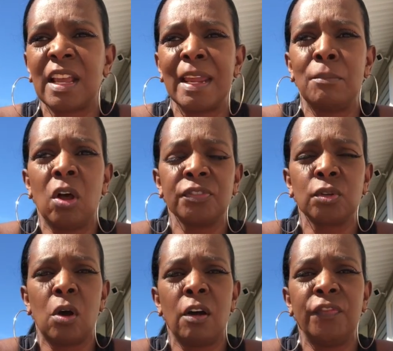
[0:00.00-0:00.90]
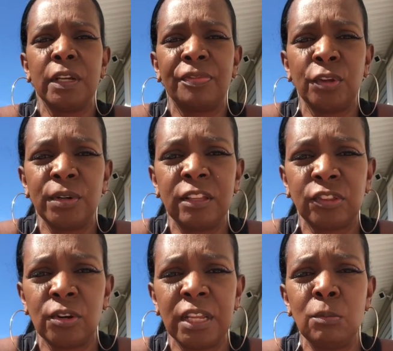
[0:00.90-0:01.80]
I am also offering a
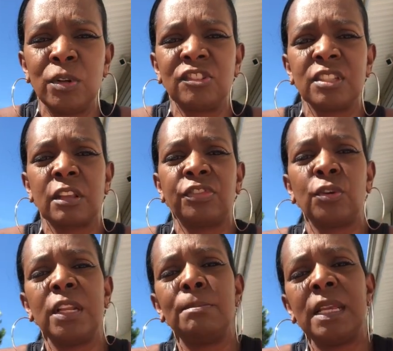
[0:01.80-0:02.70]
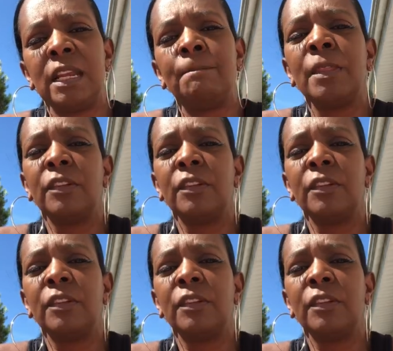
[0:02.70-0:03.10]
30/30, which is a 30-minute,